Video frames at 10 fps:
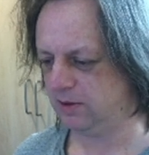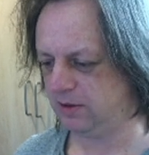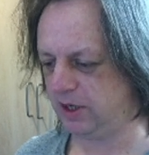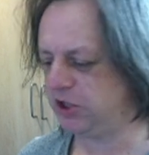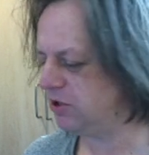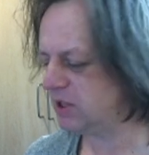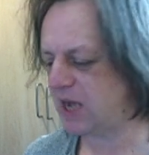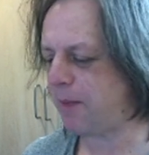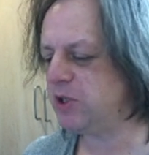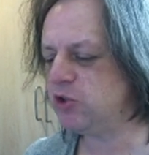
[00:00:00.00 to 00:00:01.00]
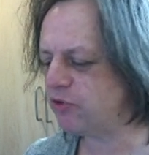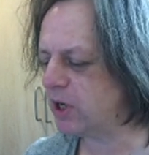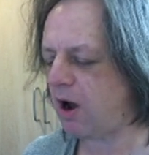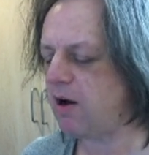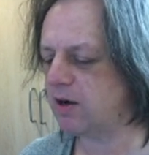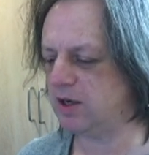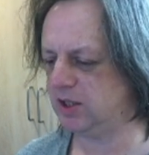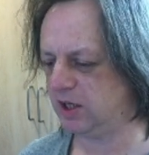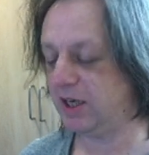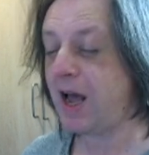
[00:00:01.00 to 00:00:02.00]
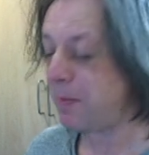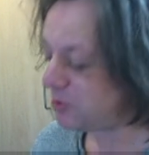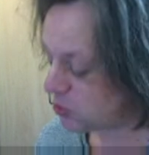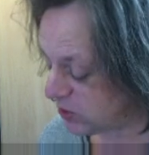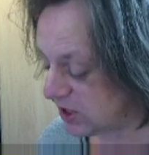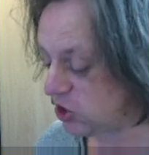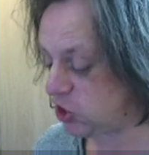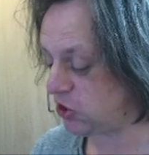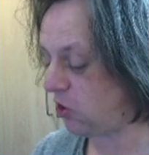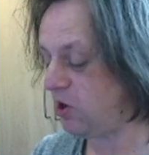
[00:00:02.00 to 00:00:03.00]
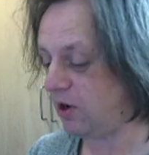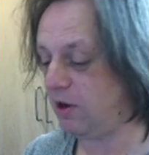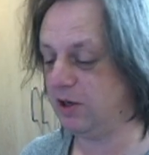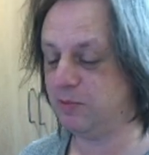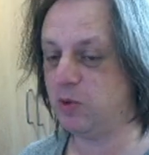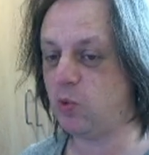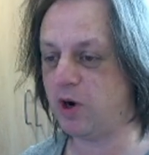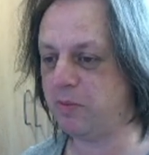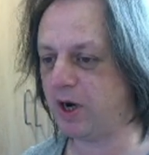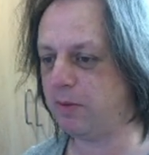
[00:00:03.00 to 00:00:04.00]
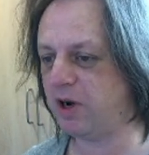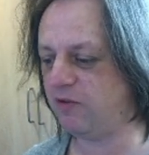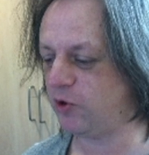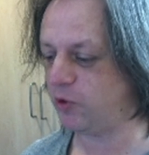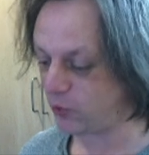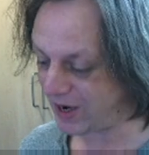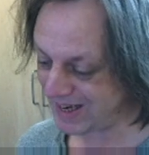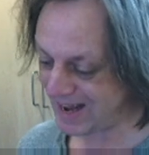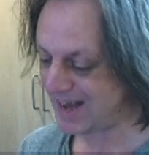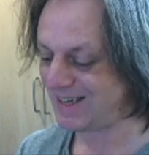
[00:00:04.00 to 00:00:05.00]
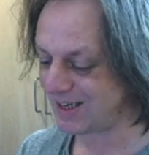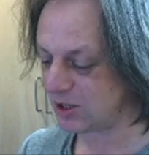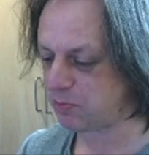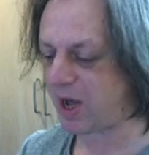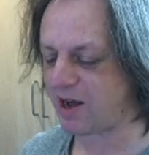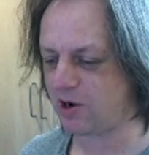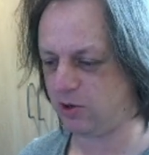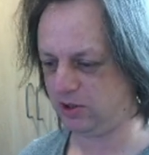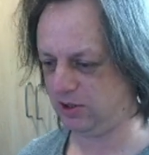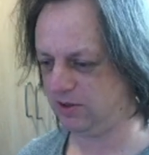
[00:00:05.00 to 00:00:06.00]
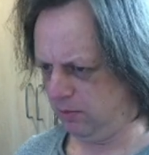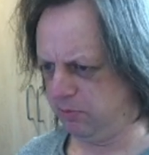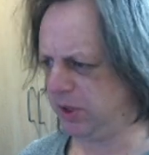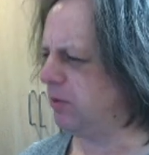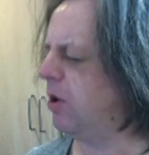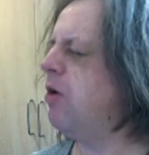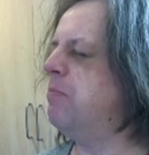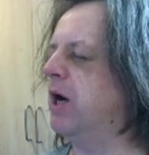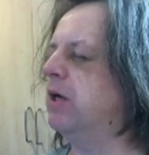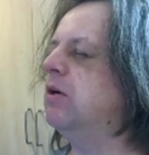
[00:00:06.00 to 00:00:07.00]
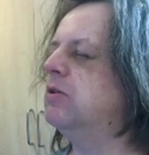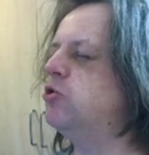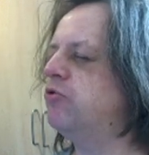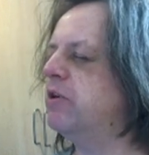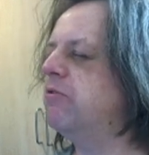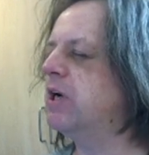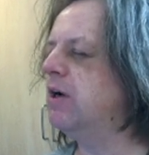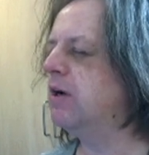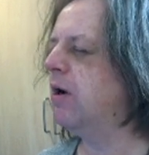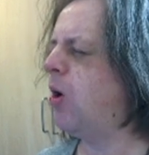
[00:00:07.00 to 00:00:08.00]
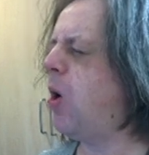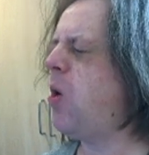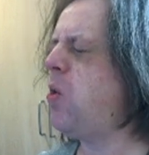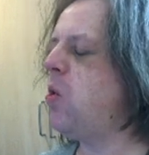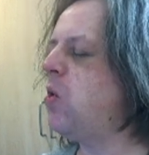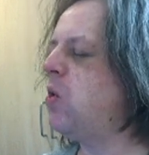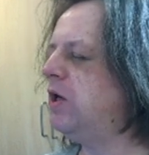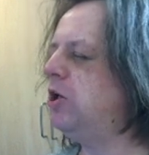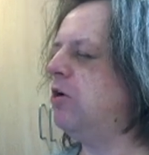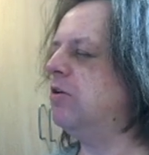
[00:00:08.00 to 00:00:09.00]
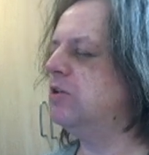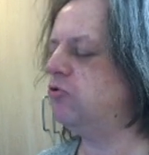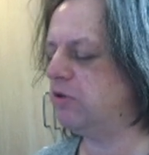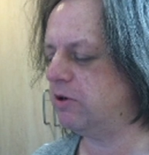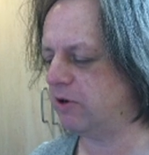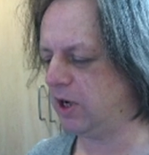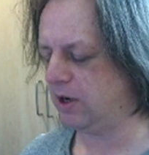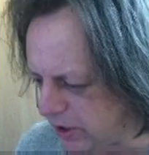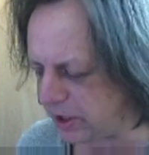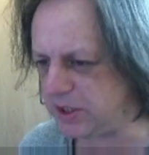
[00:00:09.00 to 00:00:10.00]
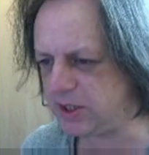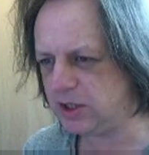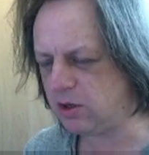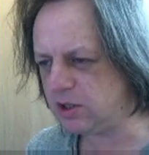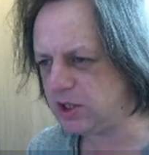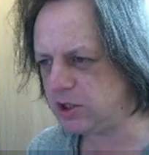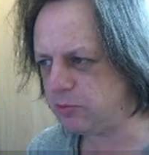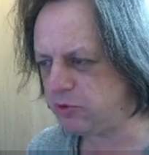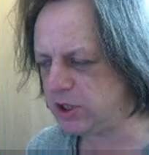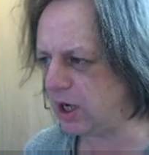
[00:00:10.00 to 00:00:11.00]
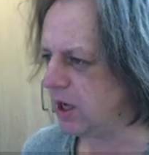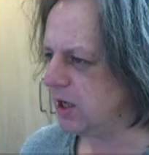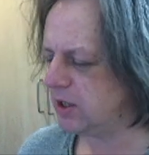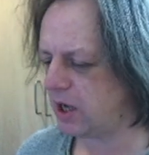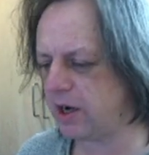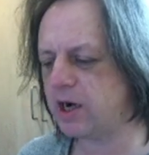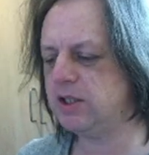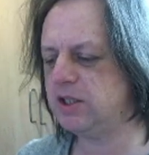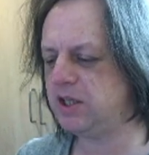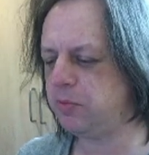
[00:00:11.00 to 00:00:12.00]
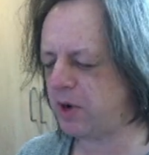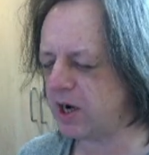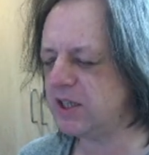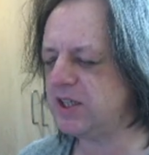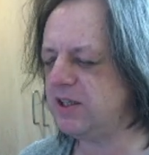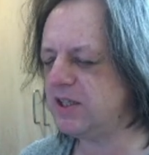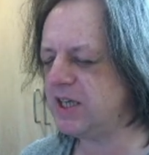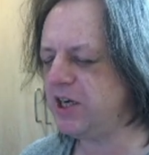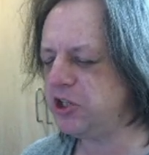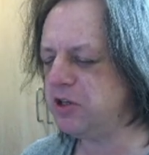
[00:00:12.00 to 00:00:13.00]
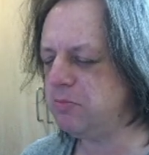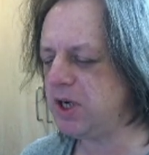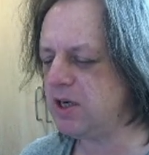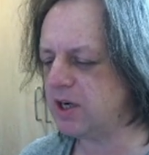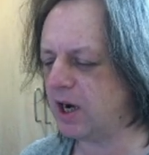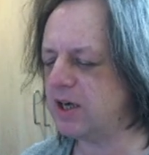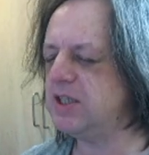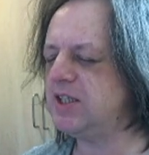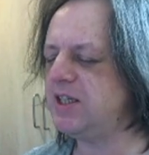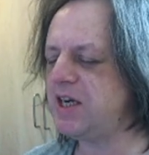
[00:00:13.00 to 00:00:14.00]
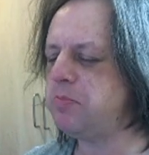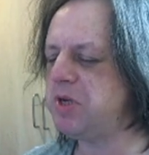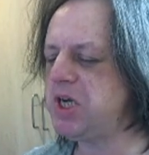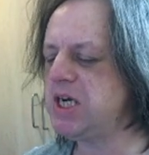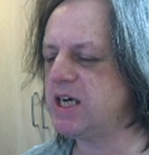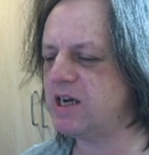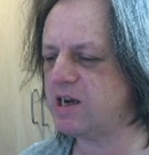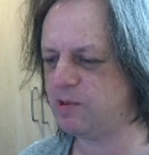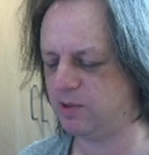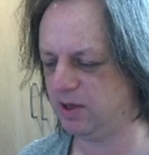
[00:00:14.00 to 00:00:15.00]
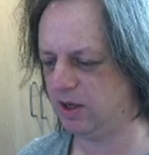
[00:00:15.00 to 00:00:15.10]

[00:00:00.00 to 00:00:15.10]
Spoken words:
It just happens regardless. It happens with the stock Ultimate 1 MB firmware, Candle's BIOS. But oh my god, the triggering. Oh god, the triggering. Is this on a system reset? And I could see it, I could see the tension building. I could see it building now.